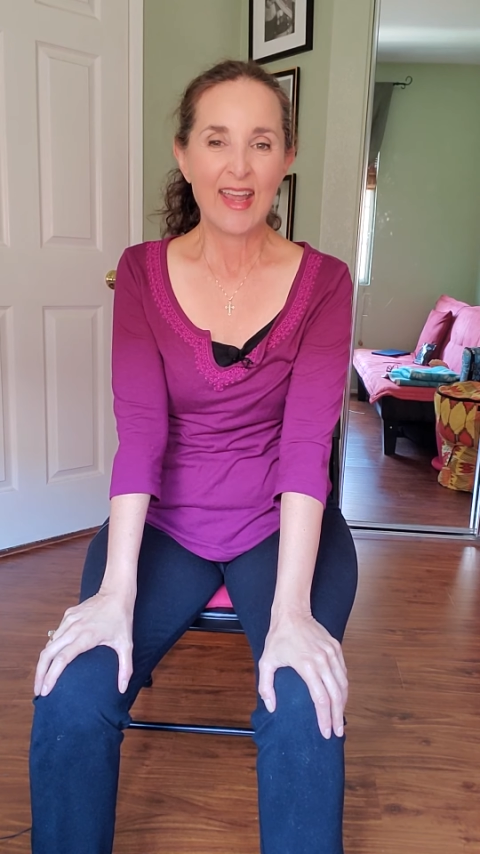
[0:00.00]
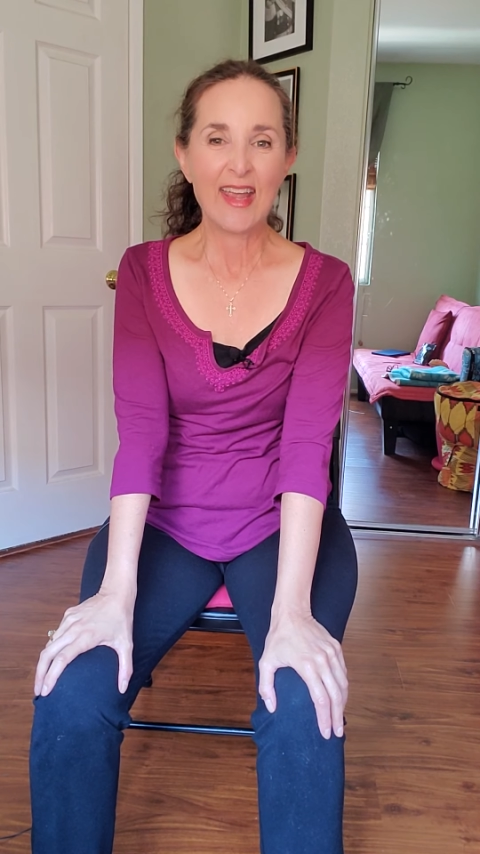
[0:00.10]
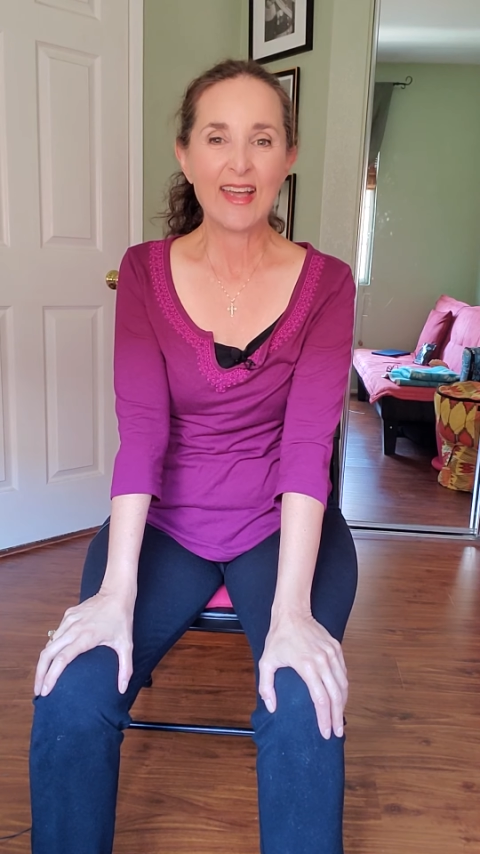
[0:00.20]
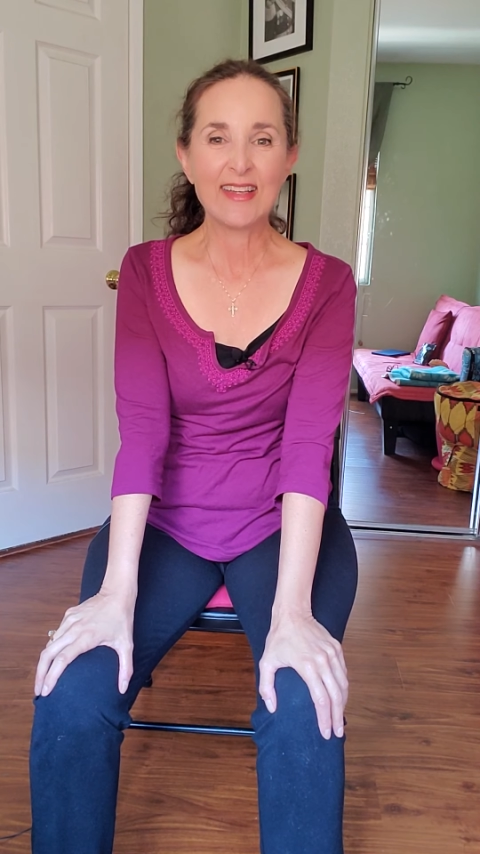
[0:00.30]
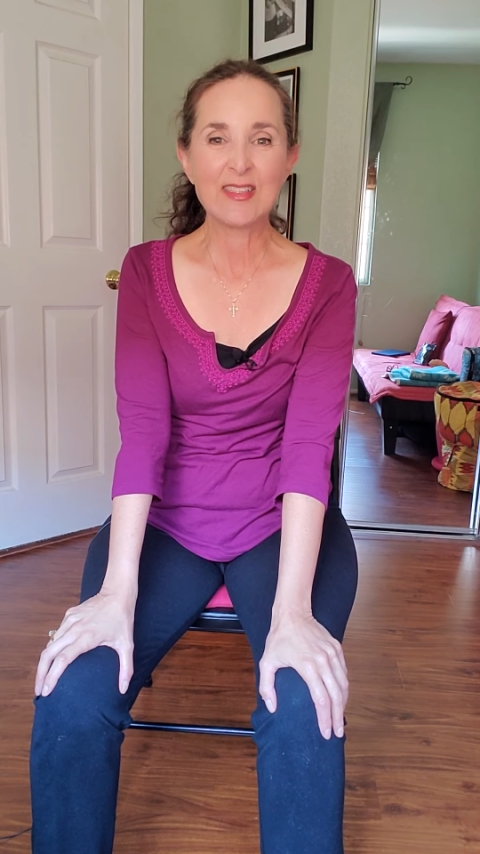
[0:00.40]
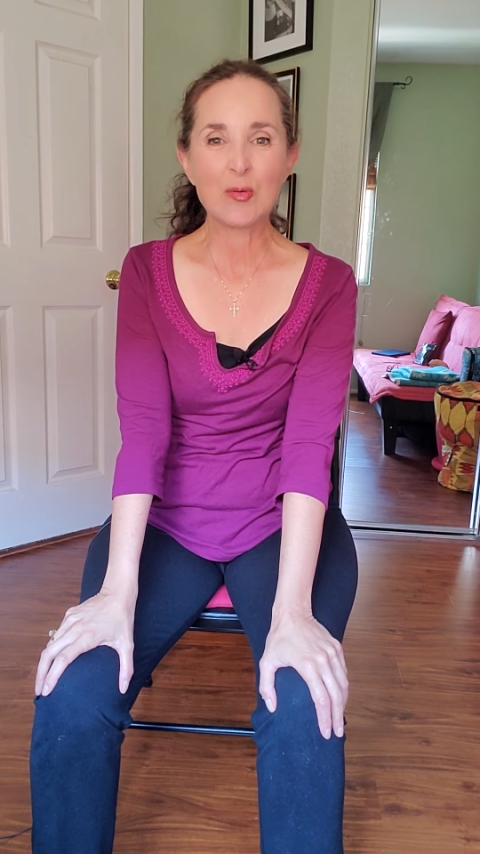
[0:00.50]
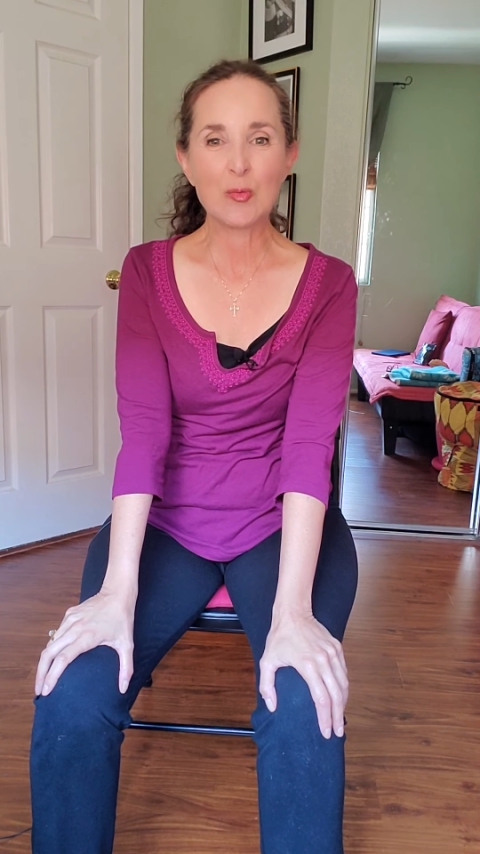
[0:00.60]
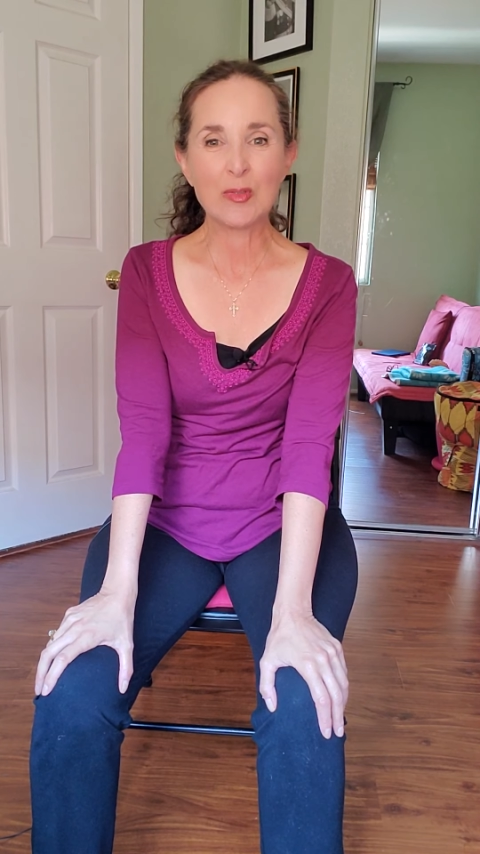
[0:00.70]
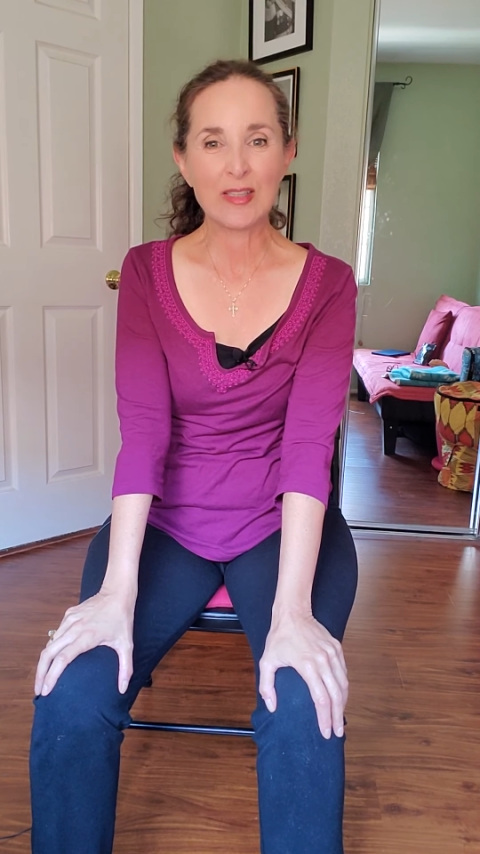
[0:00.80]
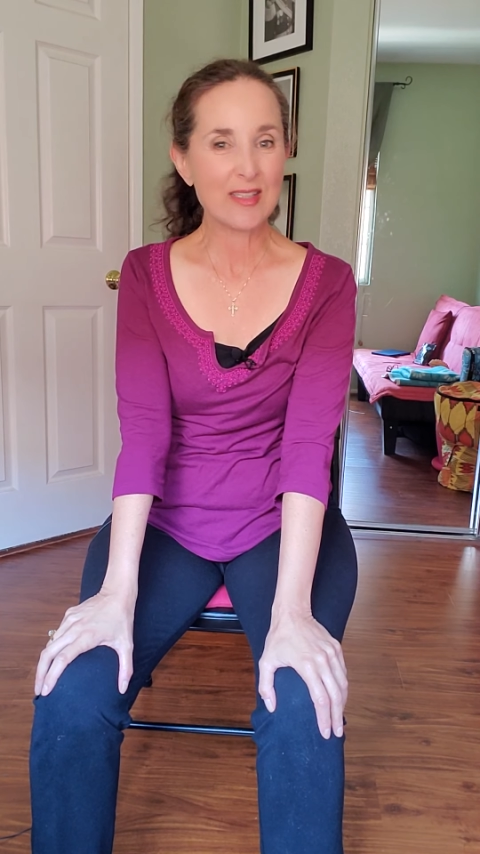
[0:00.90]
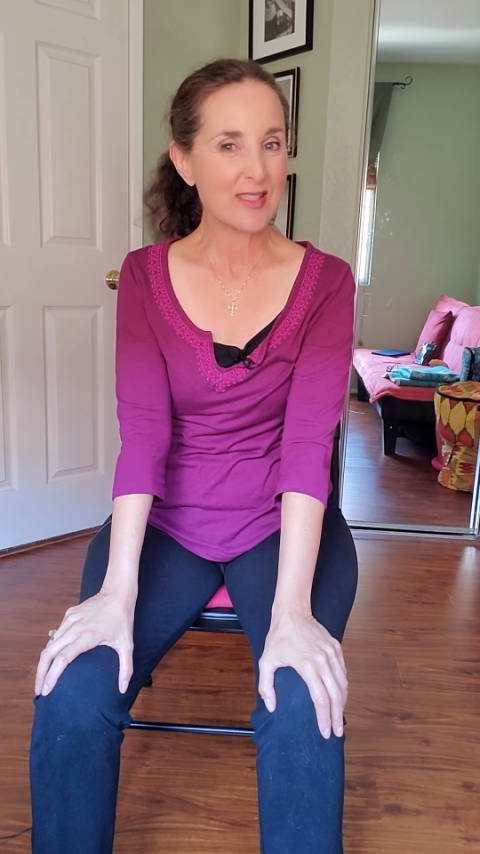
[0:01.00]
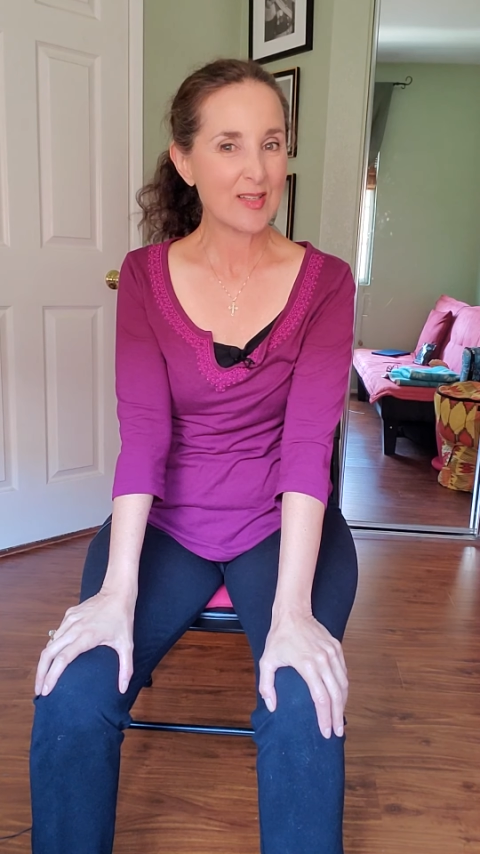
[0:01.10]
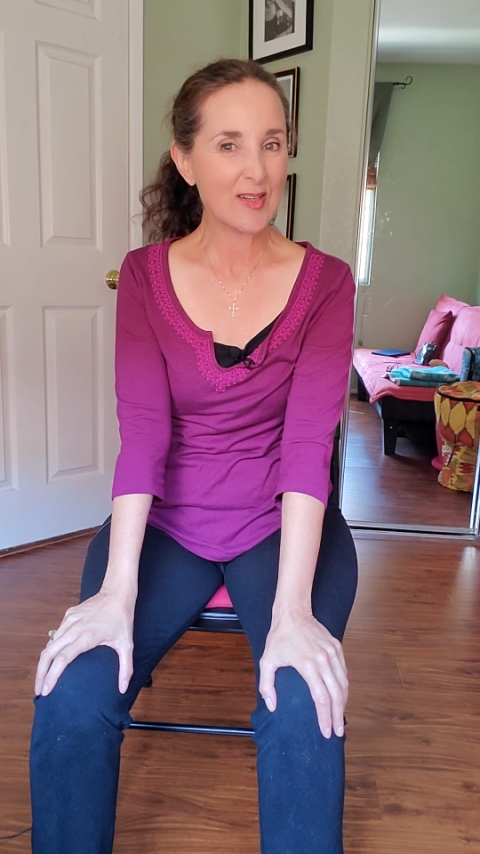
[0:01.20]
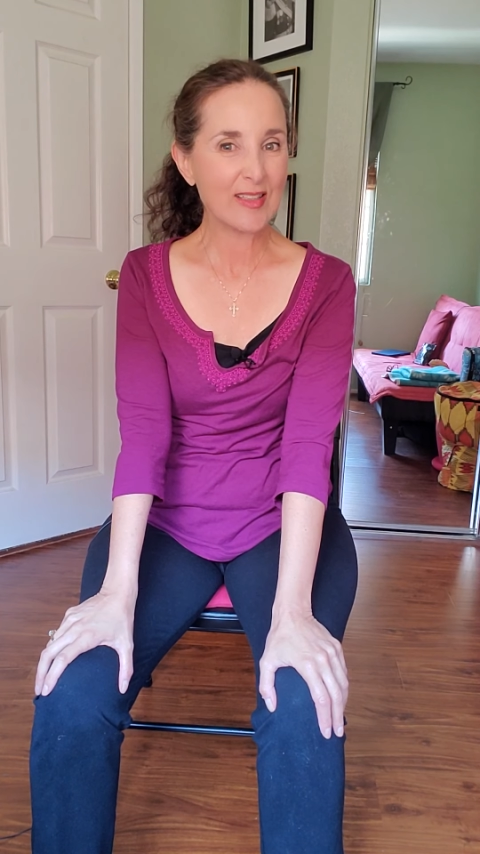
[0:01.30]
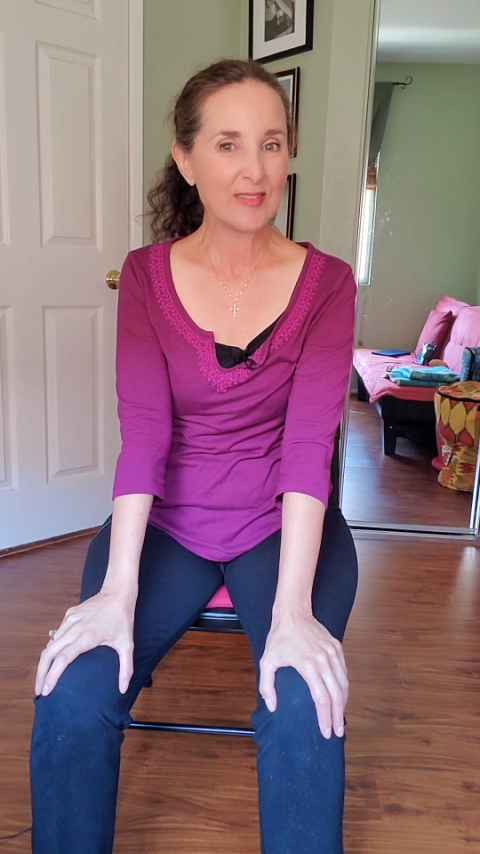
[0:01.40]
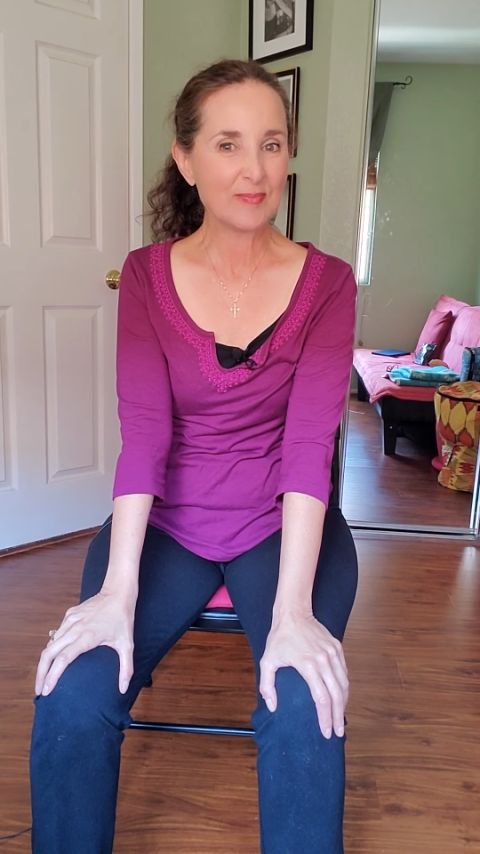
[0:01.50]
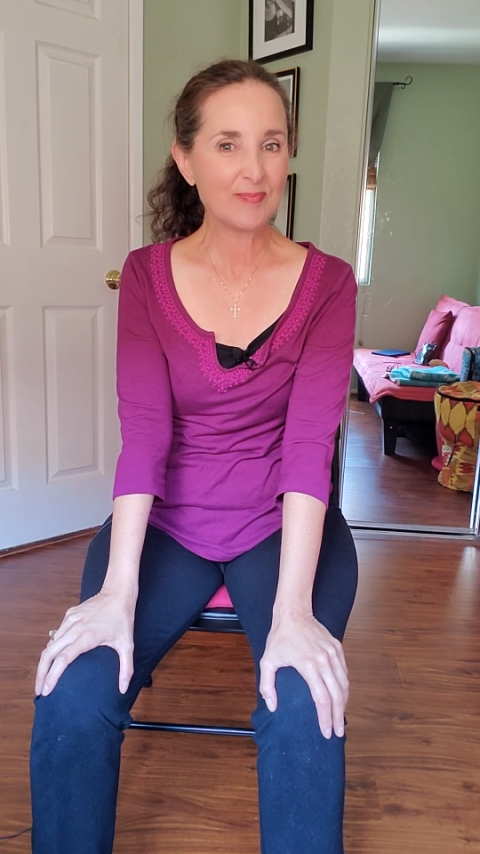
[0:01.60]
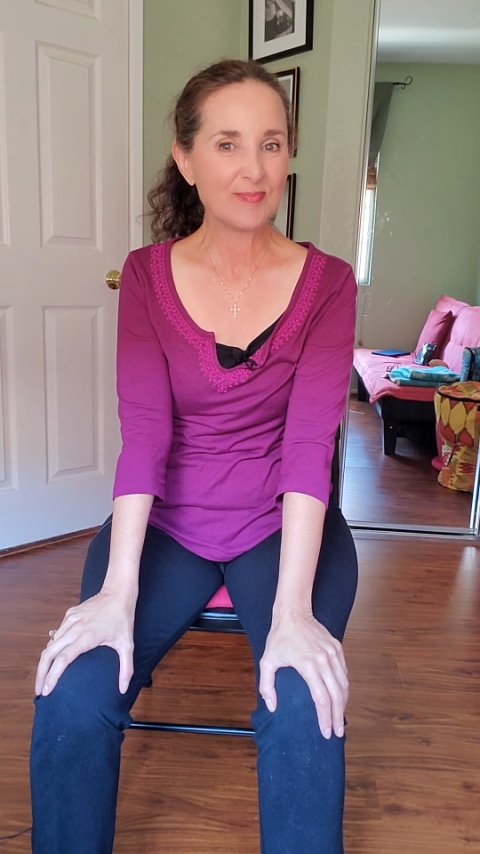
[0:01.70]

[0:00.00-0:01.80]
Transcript: and we'll get started.